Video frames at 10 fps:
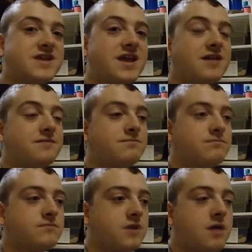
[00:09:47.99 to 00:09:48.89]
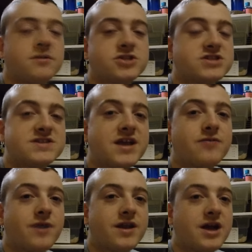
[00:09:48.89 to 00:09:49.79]
And I'm gonna just say
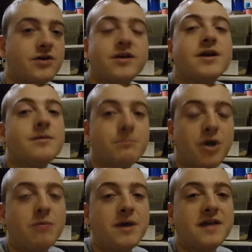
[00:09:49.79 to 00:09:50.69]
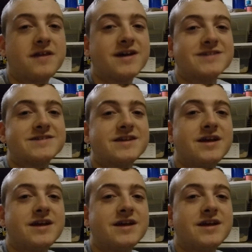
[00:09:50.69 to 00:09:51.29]
it right now. ball pythons.